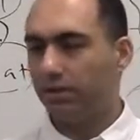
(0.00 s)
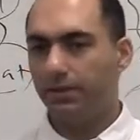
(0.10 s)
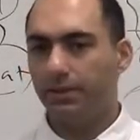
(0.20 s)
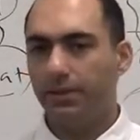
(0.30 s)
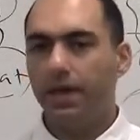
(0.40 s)

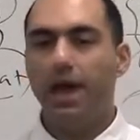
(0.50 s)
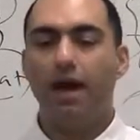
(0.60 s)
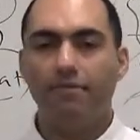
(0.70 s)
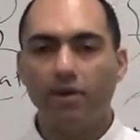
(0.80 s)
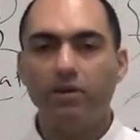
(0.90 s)
day.
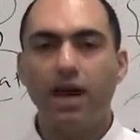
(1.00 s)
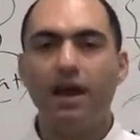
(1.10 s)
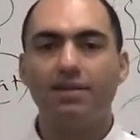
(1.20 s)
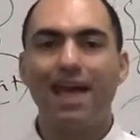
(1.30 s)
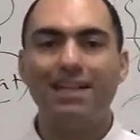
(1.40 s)
I'm very
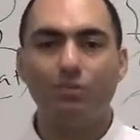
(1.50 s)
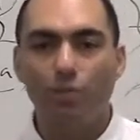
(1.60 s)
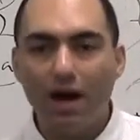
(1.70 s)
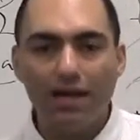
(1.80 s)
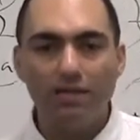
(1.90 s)
tired. That's
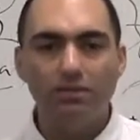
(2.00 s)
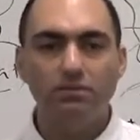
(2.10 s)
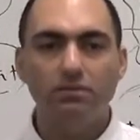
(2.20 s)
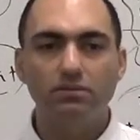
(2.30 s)
why.